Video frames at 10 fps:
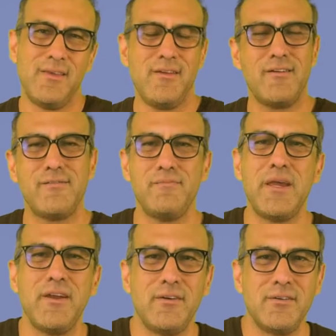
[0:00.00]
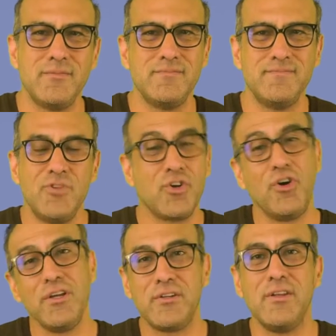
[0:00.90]
You're a male. You're
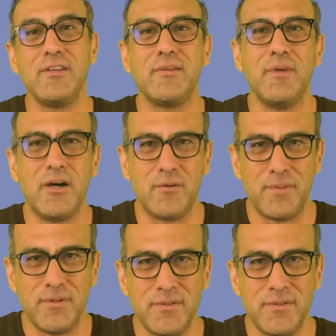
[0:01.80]
going to need some help.